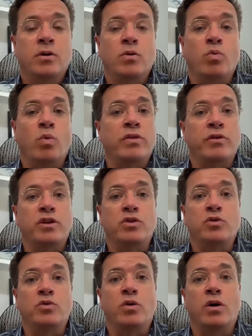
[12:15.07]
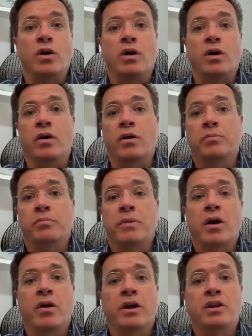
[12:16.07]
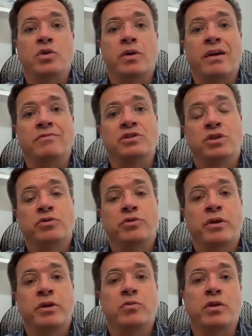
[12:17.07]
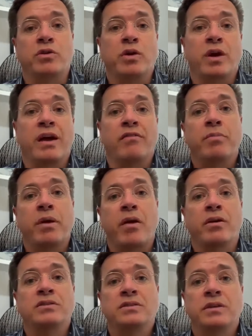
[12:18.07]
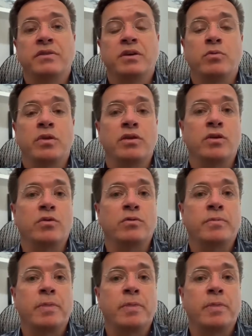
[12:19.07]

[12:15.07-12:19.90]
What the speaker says: Whether you are married, you have children, whether you have parents living with you,